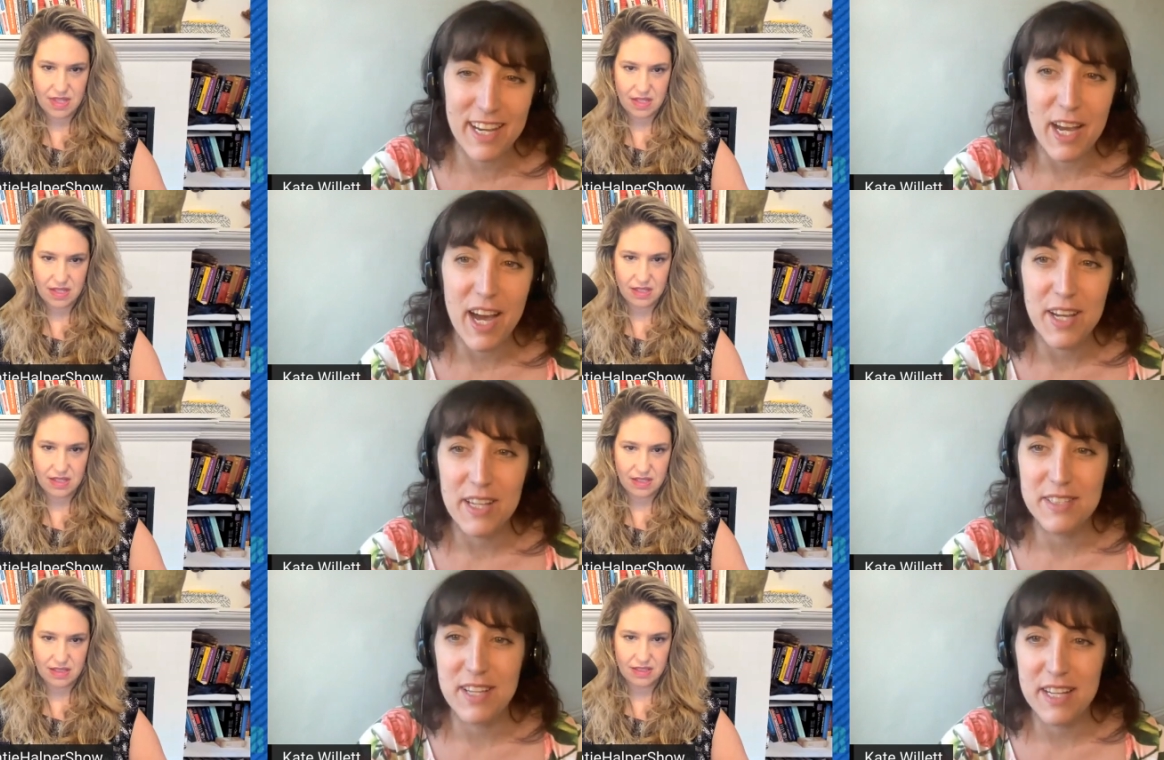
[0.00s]

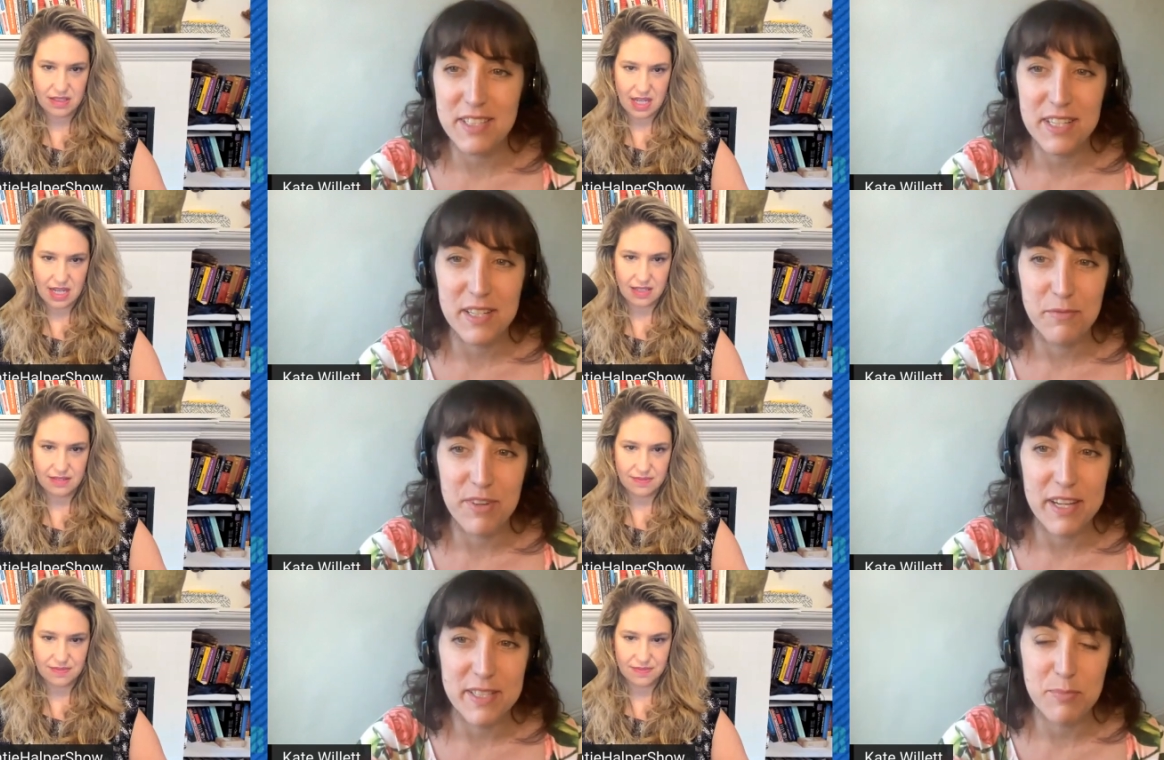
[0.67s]
Speaker 1: I I, I
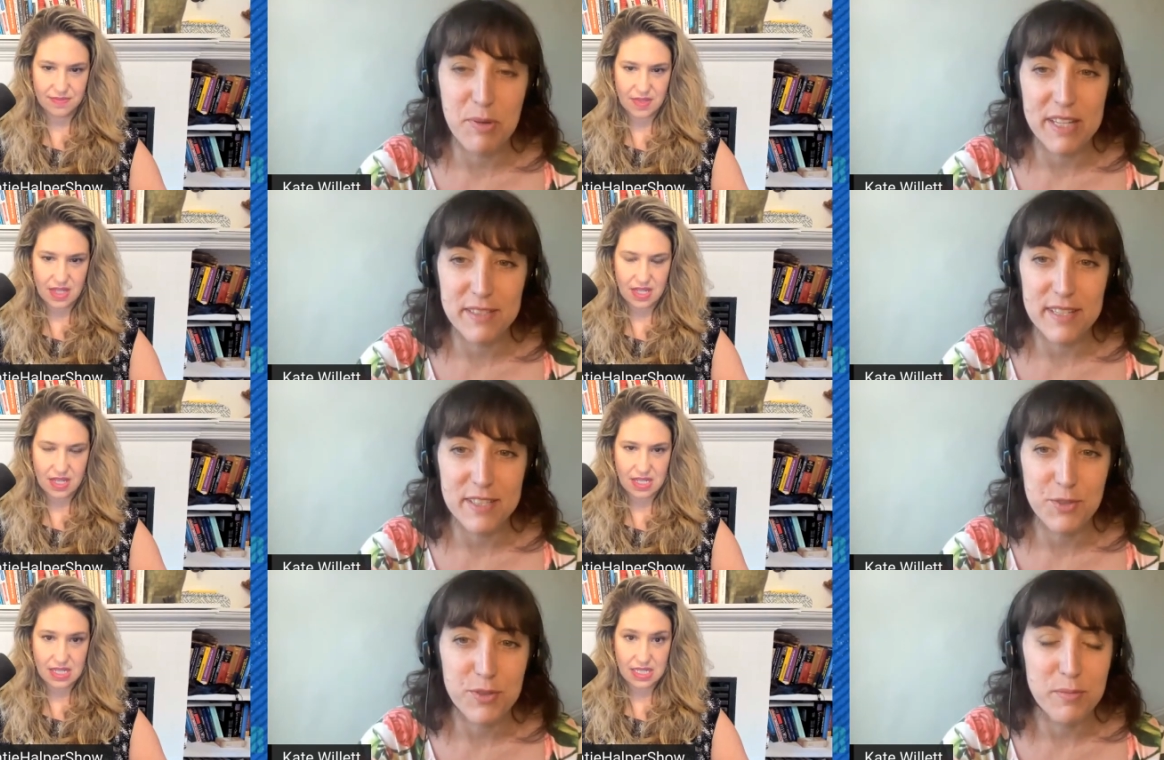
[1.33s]
identify yeah. as
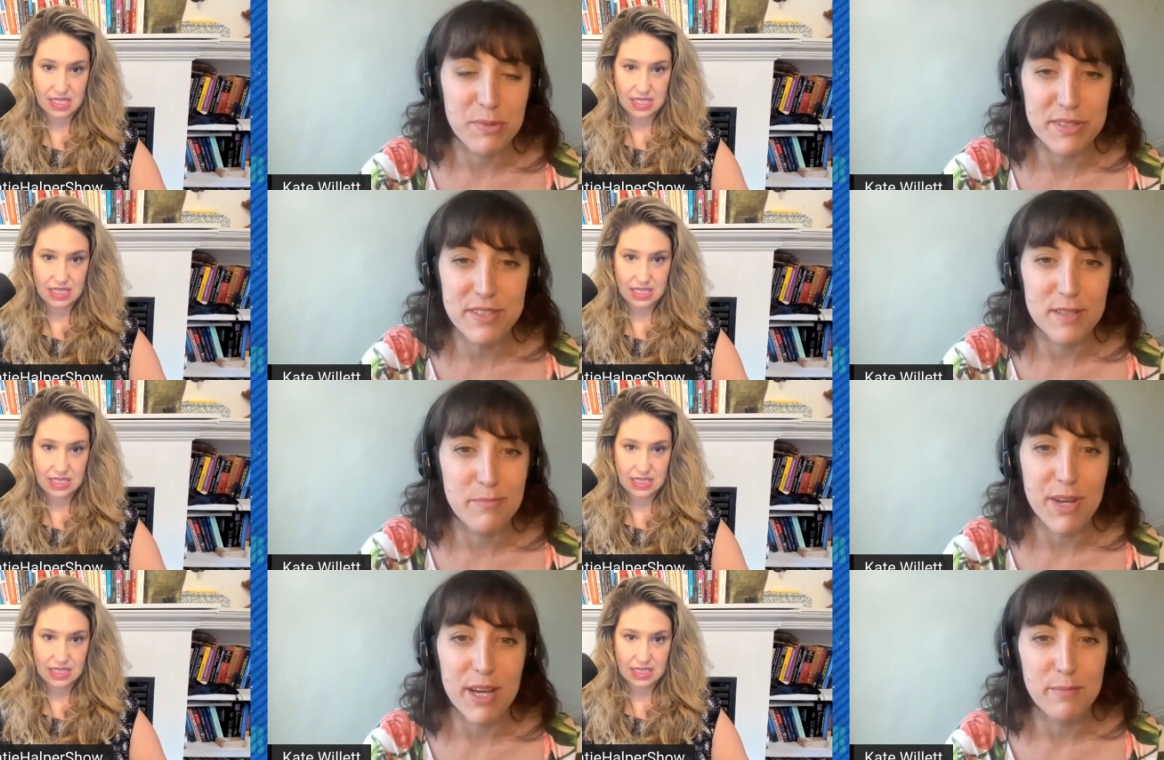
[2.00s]
bisexual, but
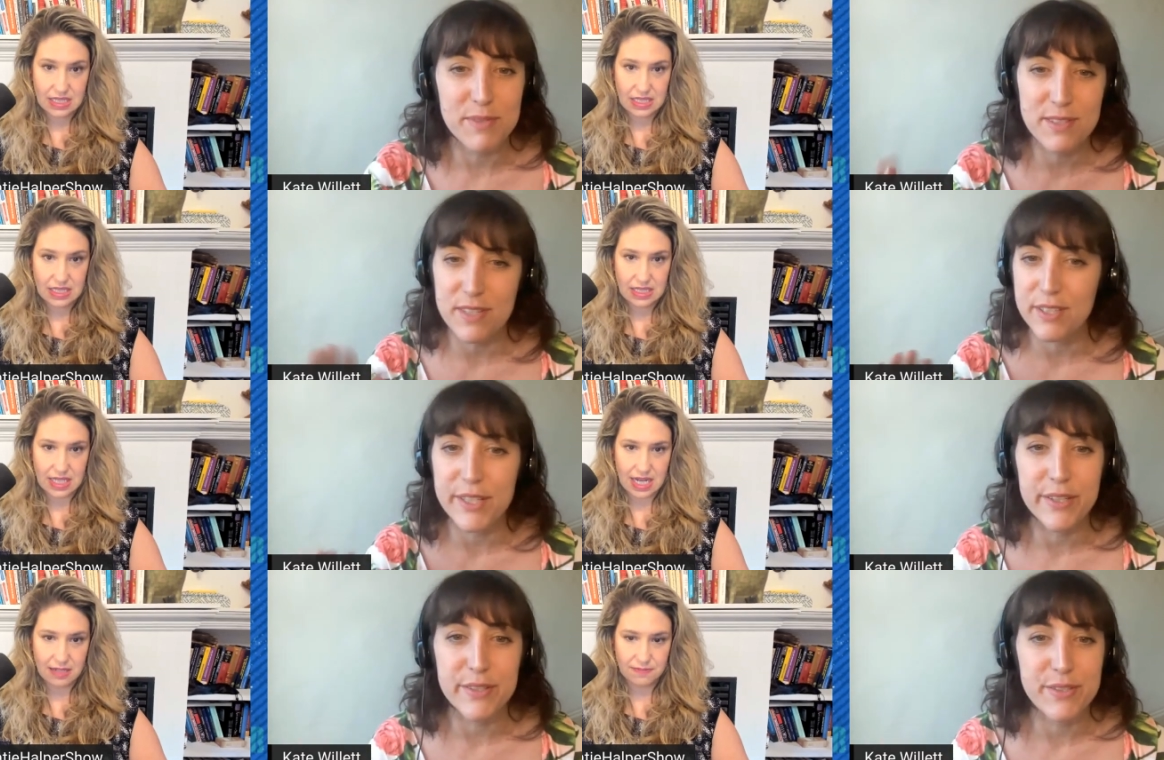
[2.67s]
sometimes it
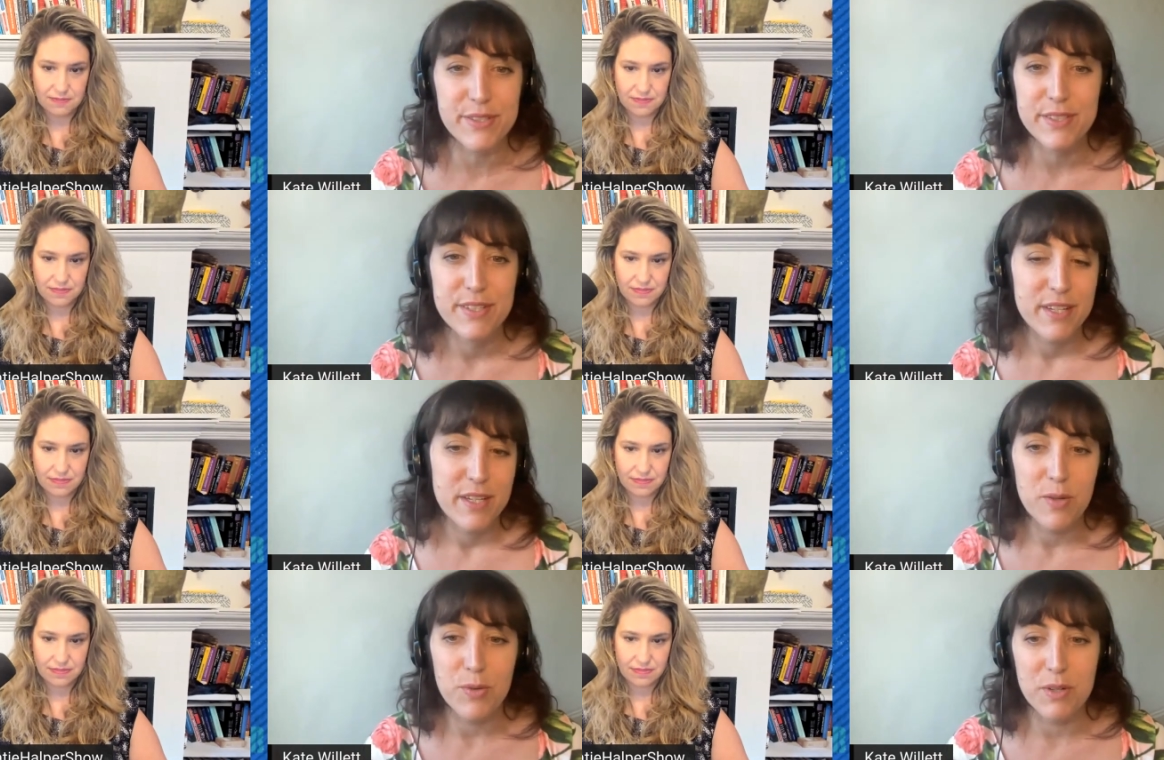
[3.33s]
goes yeah.
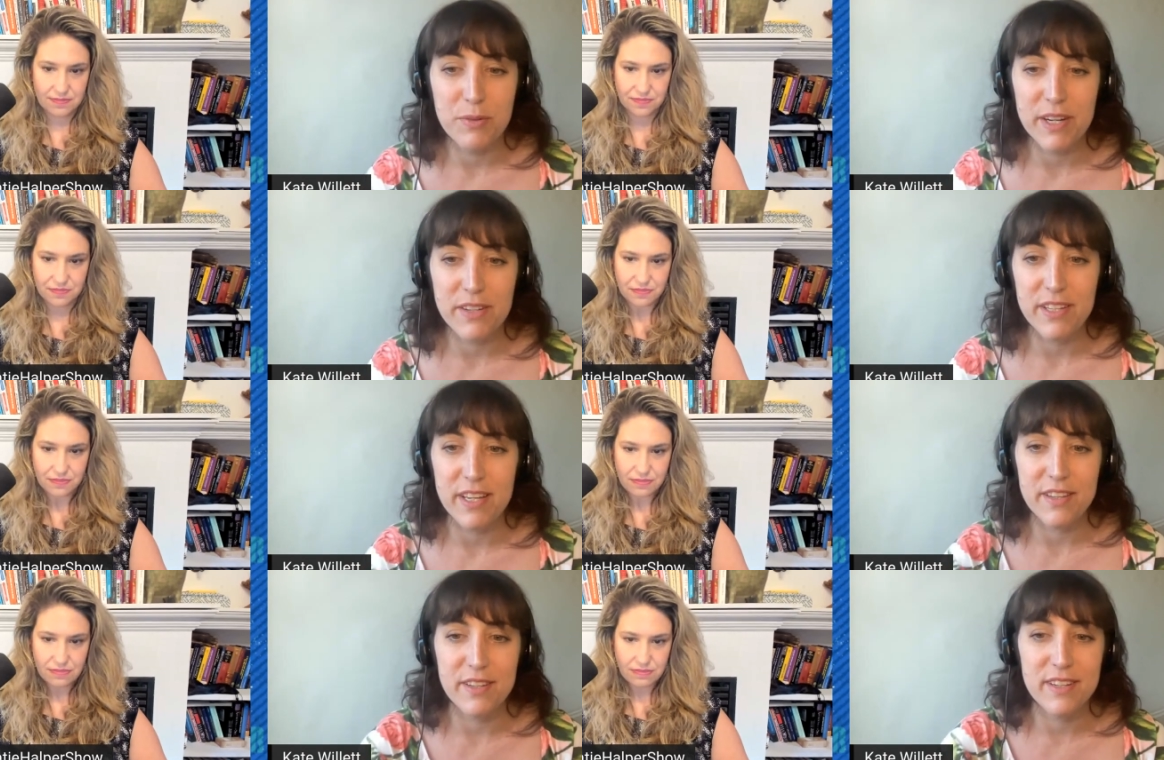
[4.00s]
one way or the
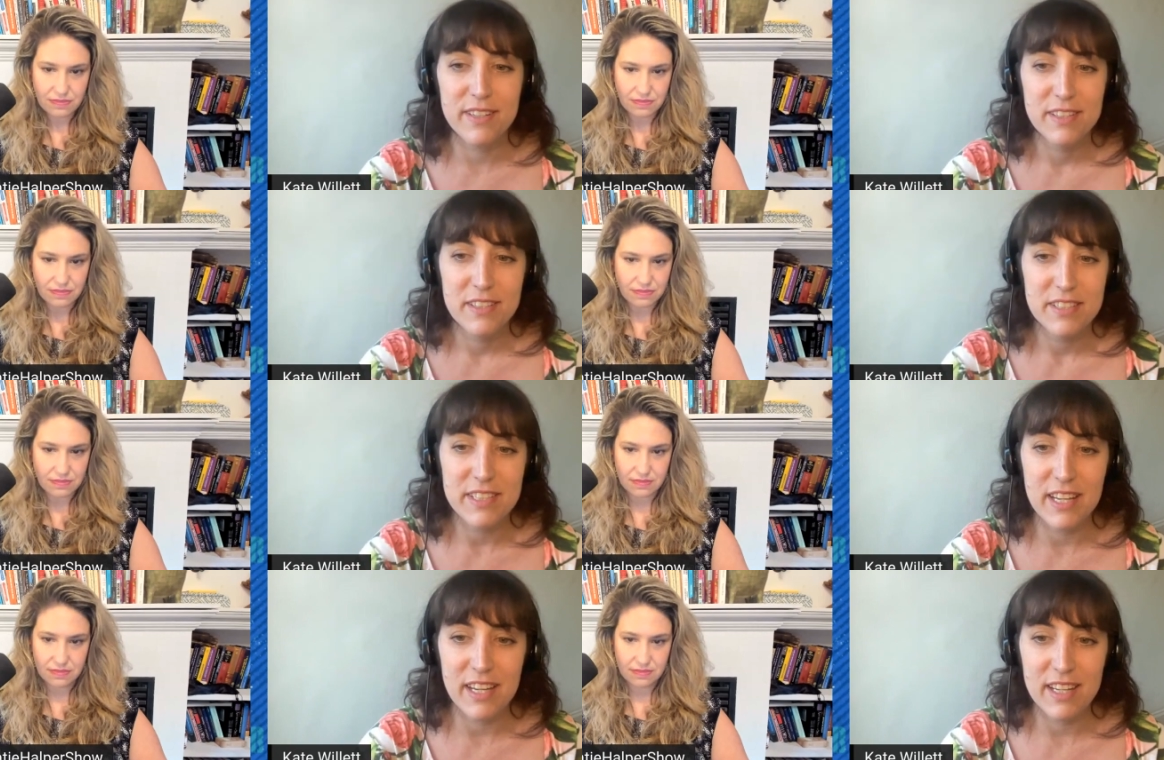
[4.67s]
other.
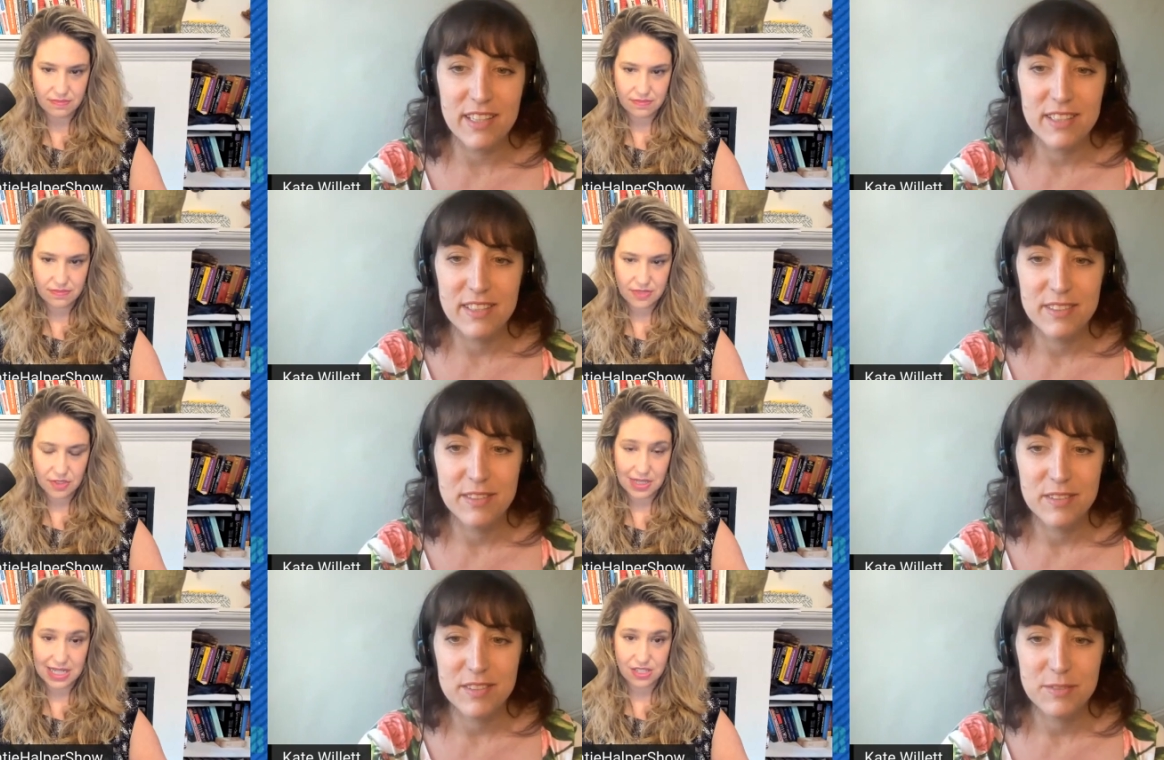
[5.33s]
Speaker 2: Yeah
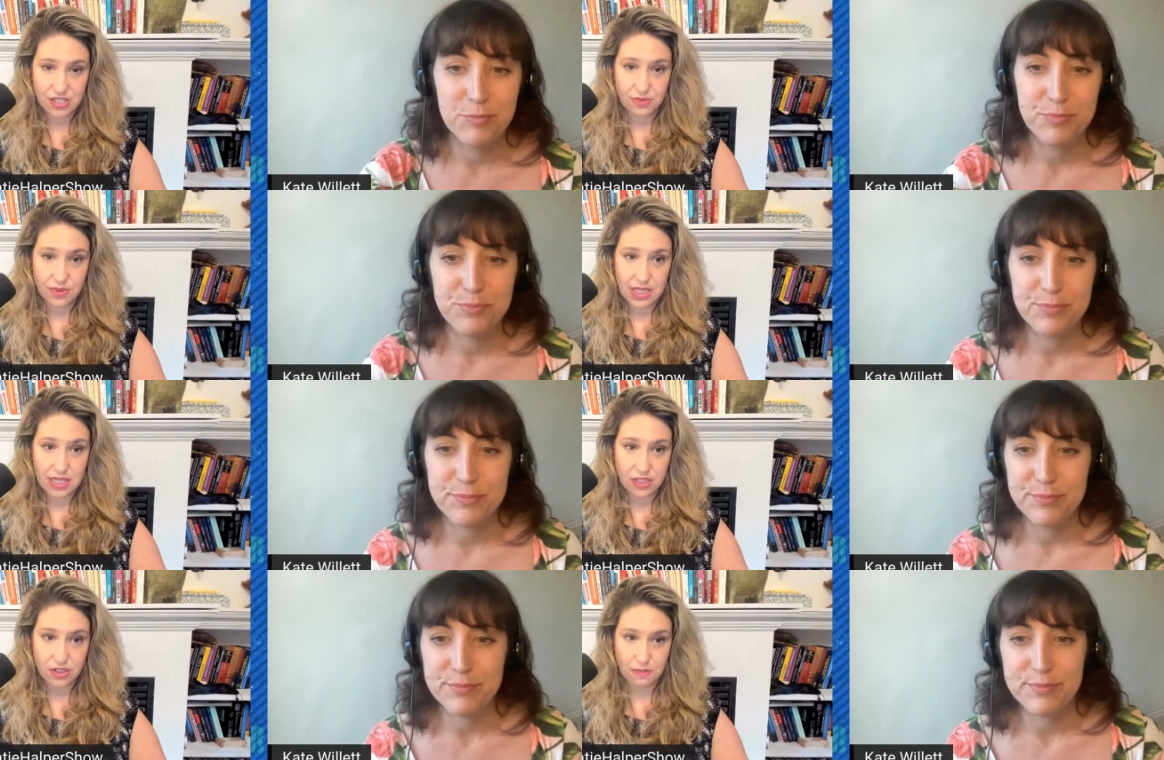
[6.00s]
you guys should
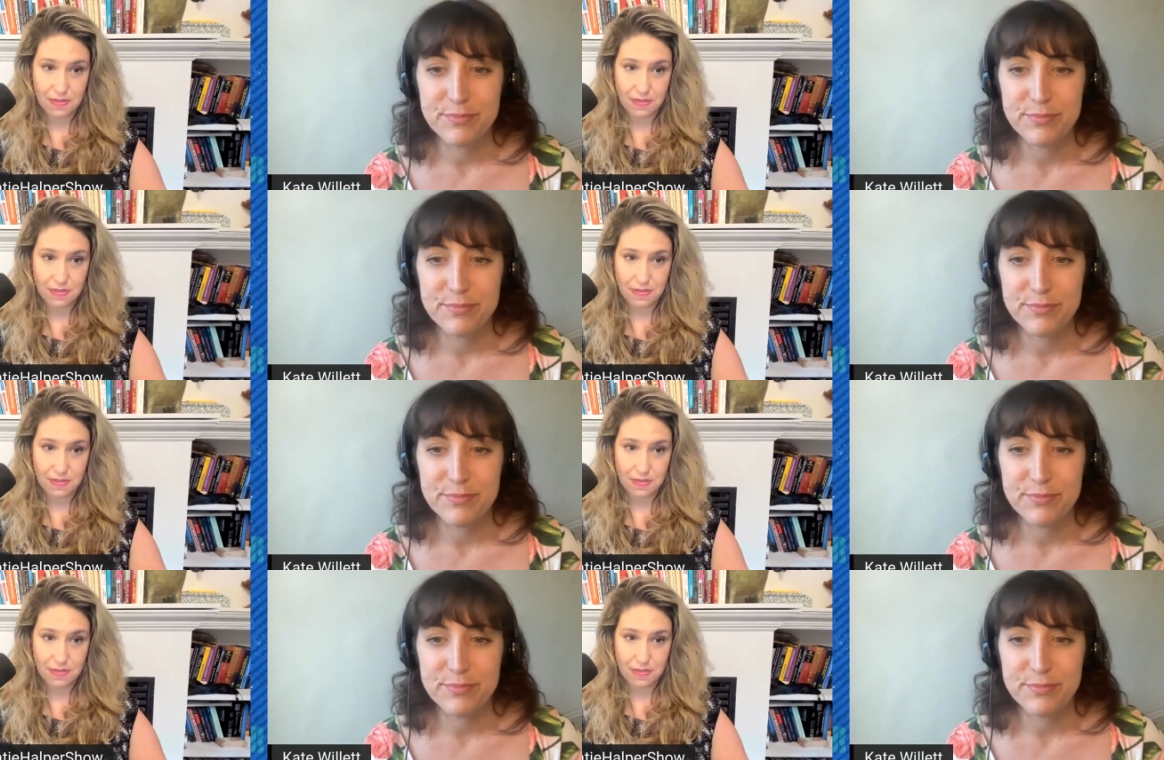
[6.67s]
read